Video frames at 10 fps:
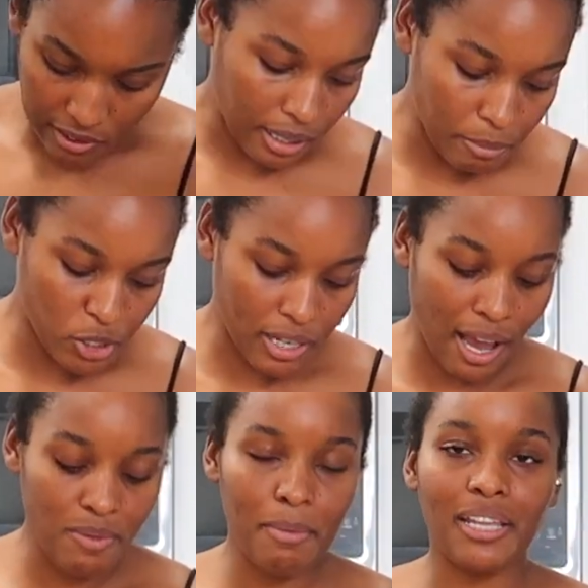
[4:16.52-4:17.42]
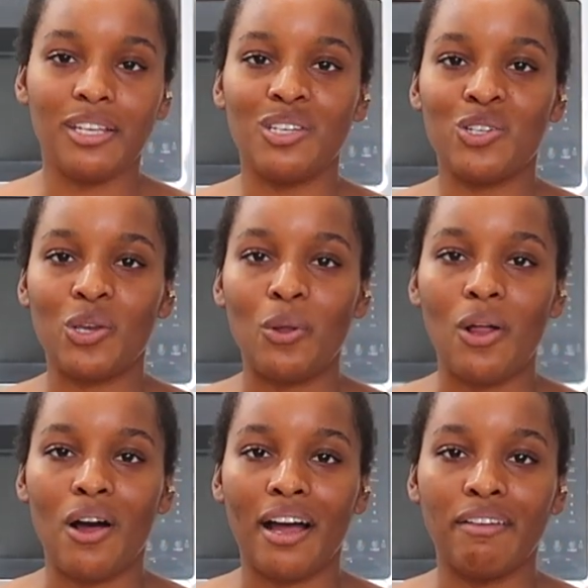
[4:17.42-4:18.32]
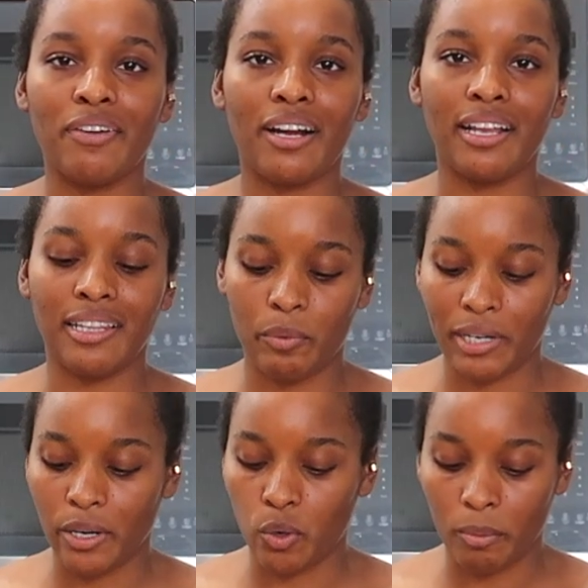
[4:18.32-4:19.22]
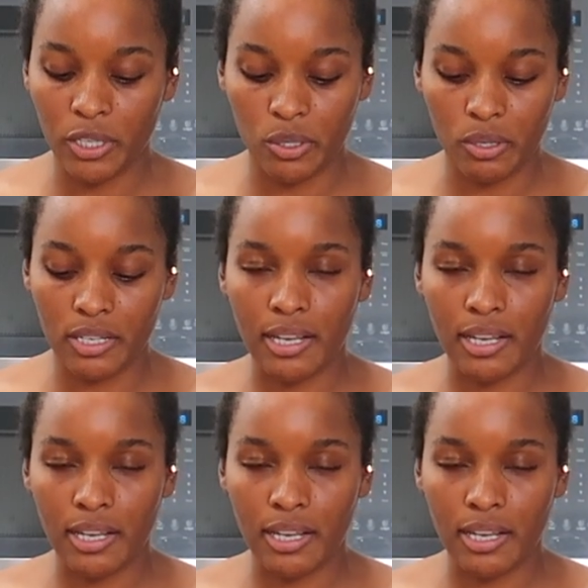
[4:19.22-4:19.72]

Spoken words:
I haven't made this in so long. I forgot that when I normally do this,